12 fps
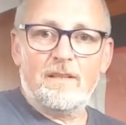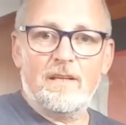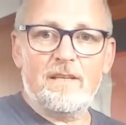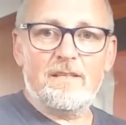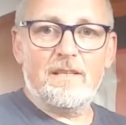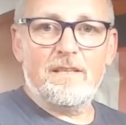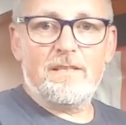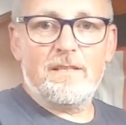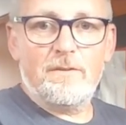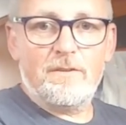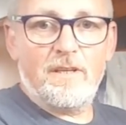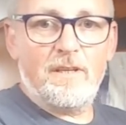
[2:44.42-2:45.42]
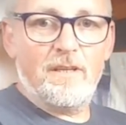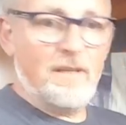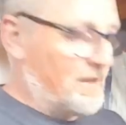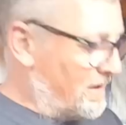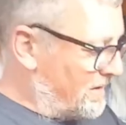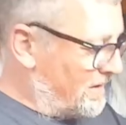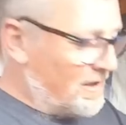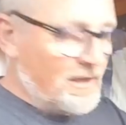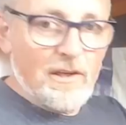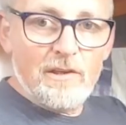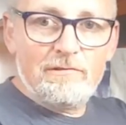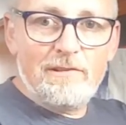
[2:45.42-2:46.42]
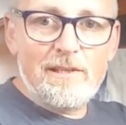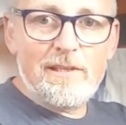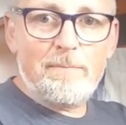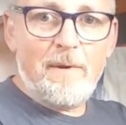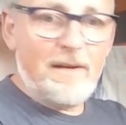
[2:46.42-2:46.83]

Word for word: the next thing is now to drill this